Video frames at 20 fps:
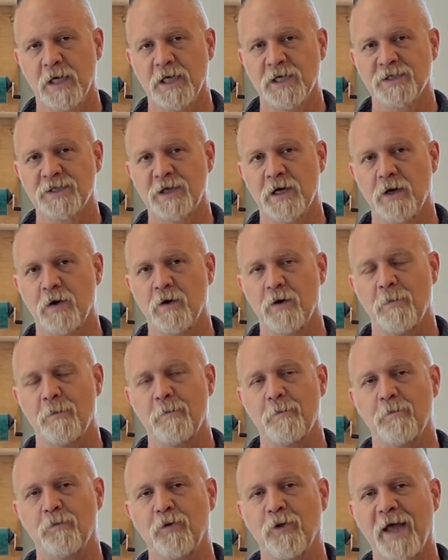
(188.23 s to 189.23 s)
So
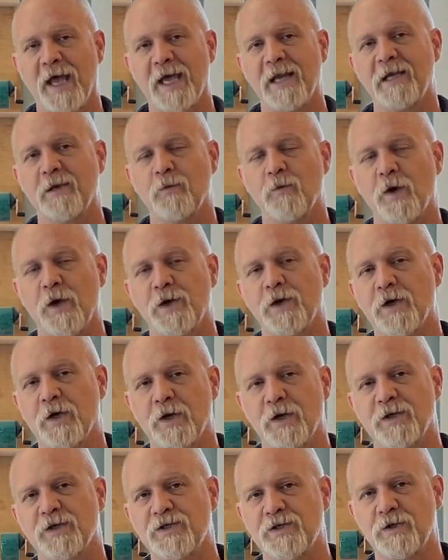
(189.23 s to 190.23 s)
planning what you're
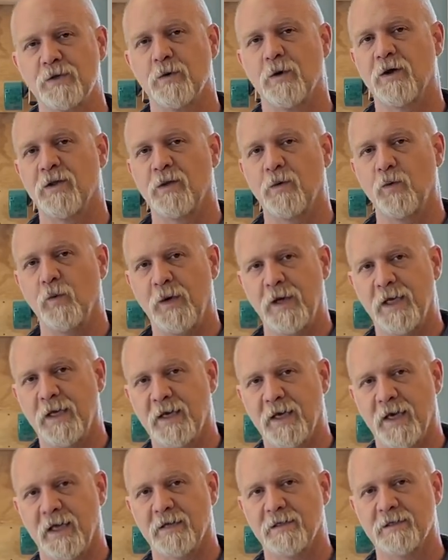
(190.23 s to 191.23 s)
going to do on the
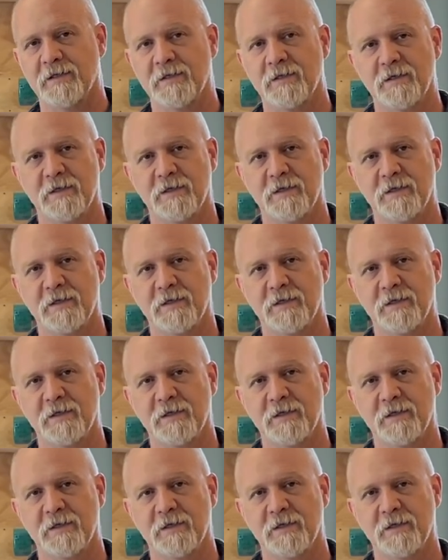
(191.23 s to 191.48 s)
weekend